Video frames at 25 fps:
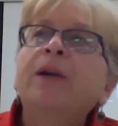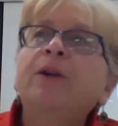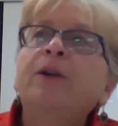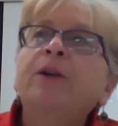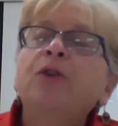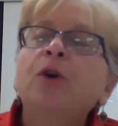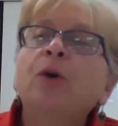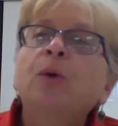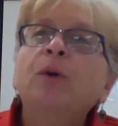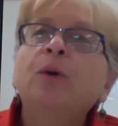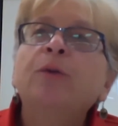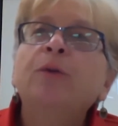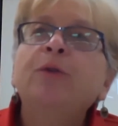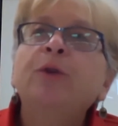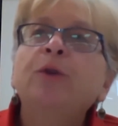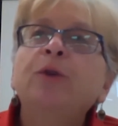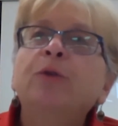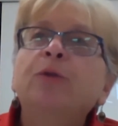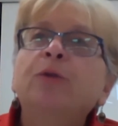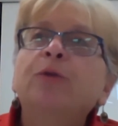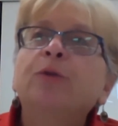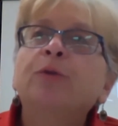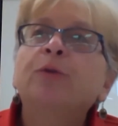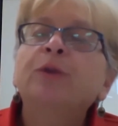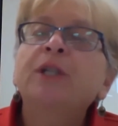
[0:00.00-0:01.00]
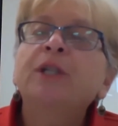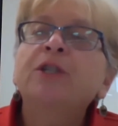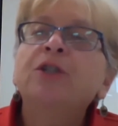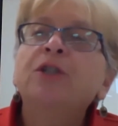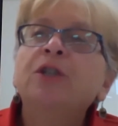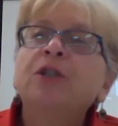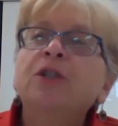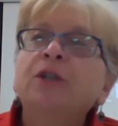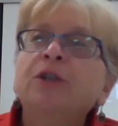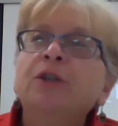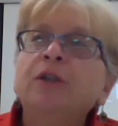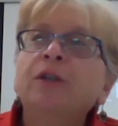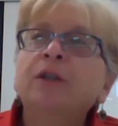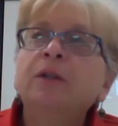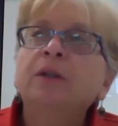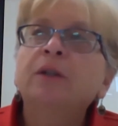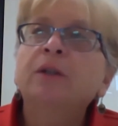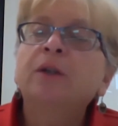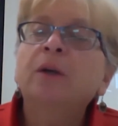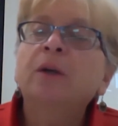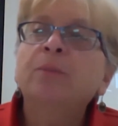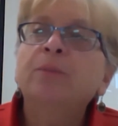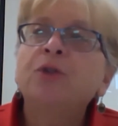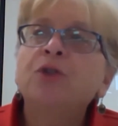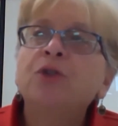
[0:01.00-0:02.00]
know if you're reaching your
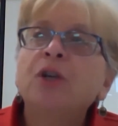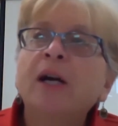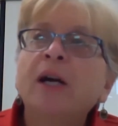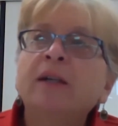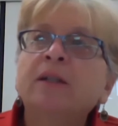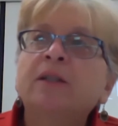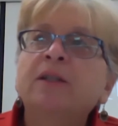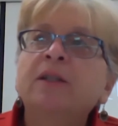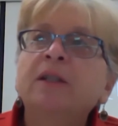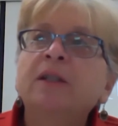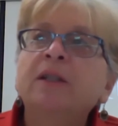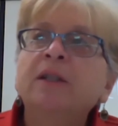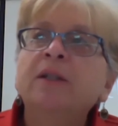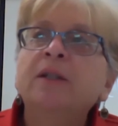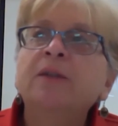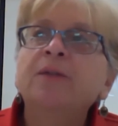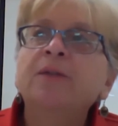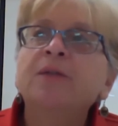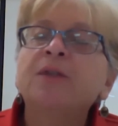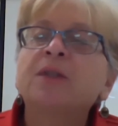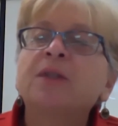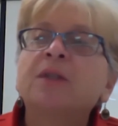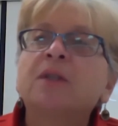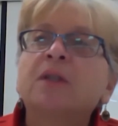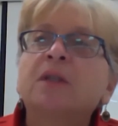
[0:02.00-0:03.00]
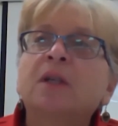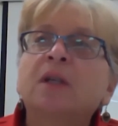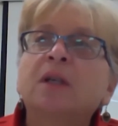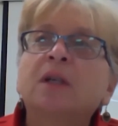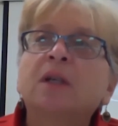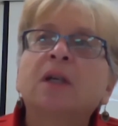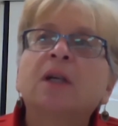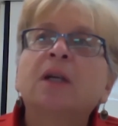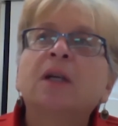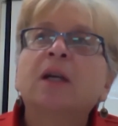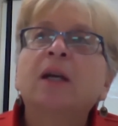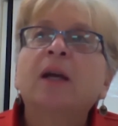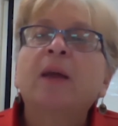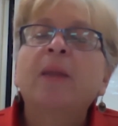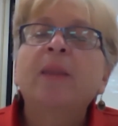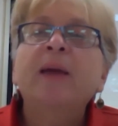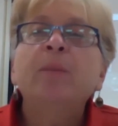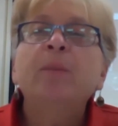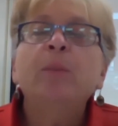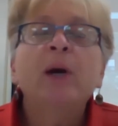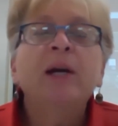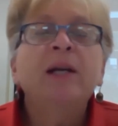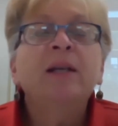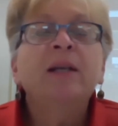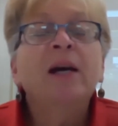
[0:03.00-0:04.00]
objectives. They
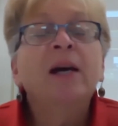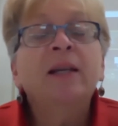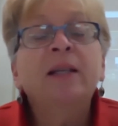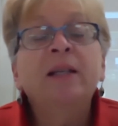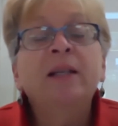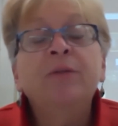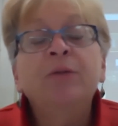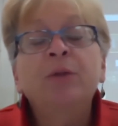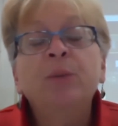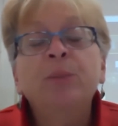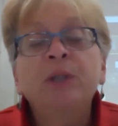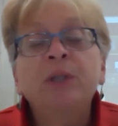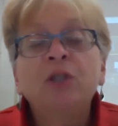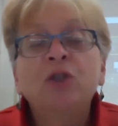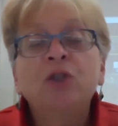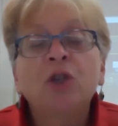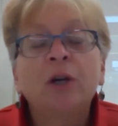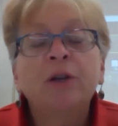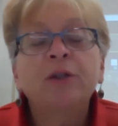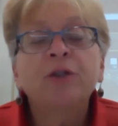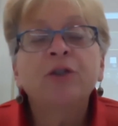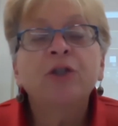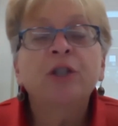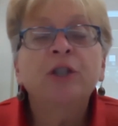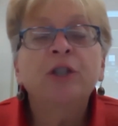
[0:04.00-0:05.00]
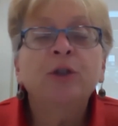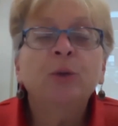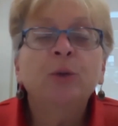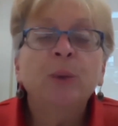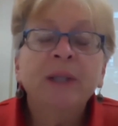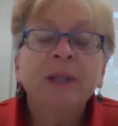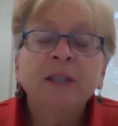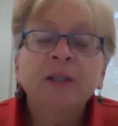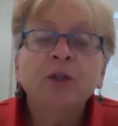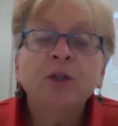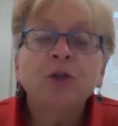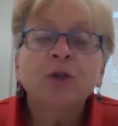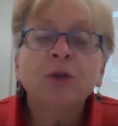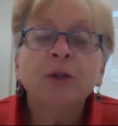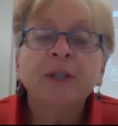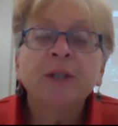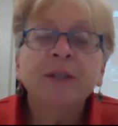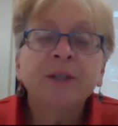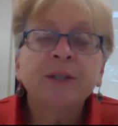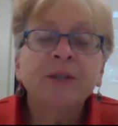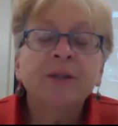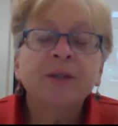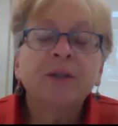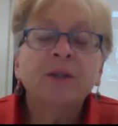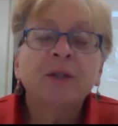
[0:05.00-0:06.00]
might not even be charging you
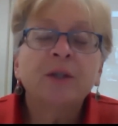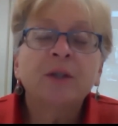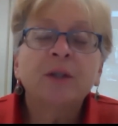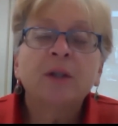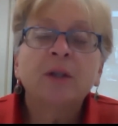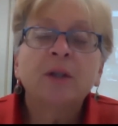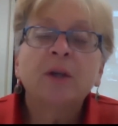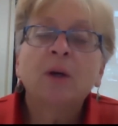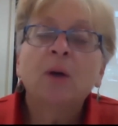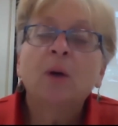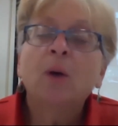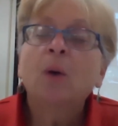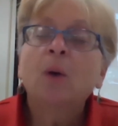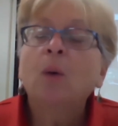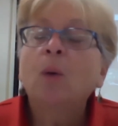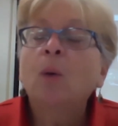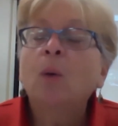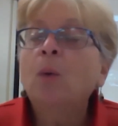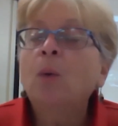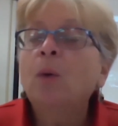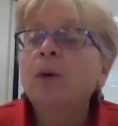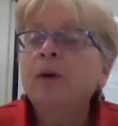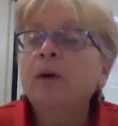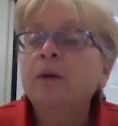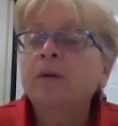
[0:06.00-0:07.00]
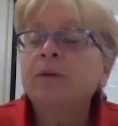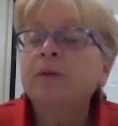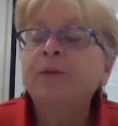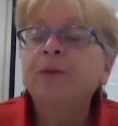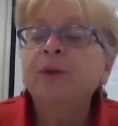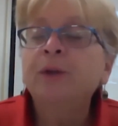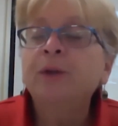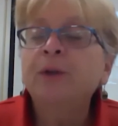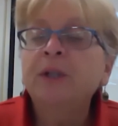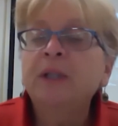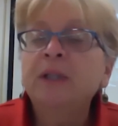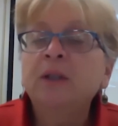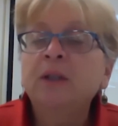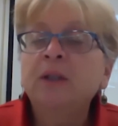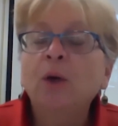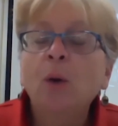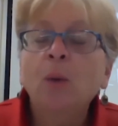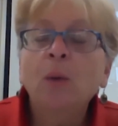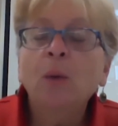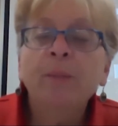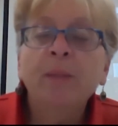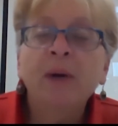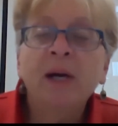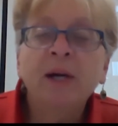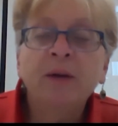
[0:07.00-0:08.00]
interest or a very
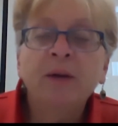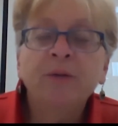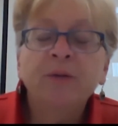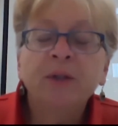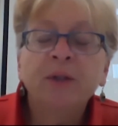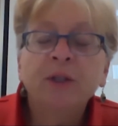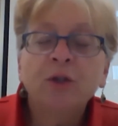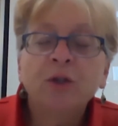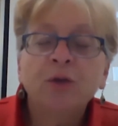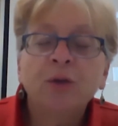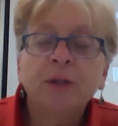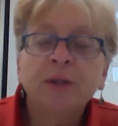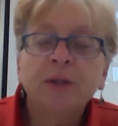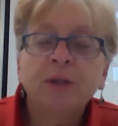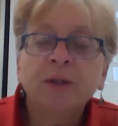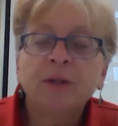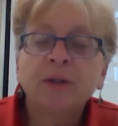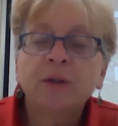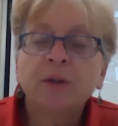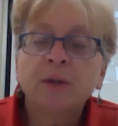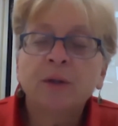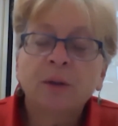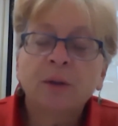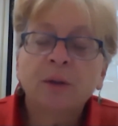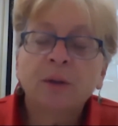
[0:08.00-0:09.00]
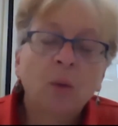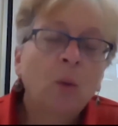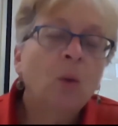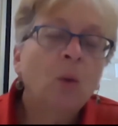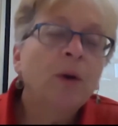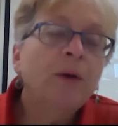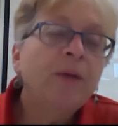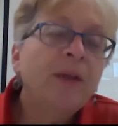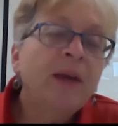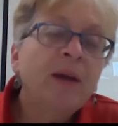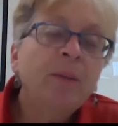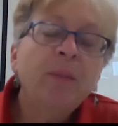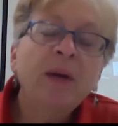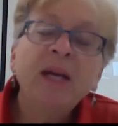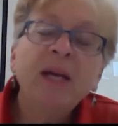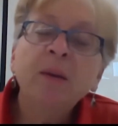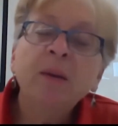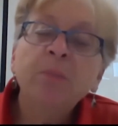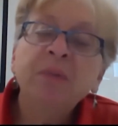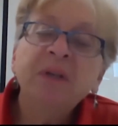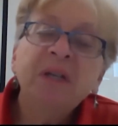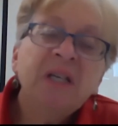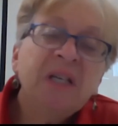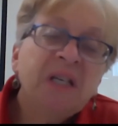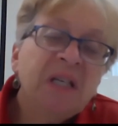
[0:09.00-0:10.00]
low amount of interest. Or they may
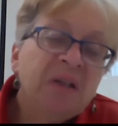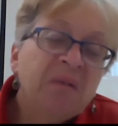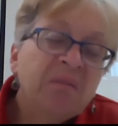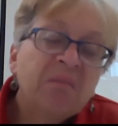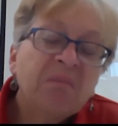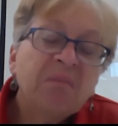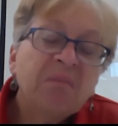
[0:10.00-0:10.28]
be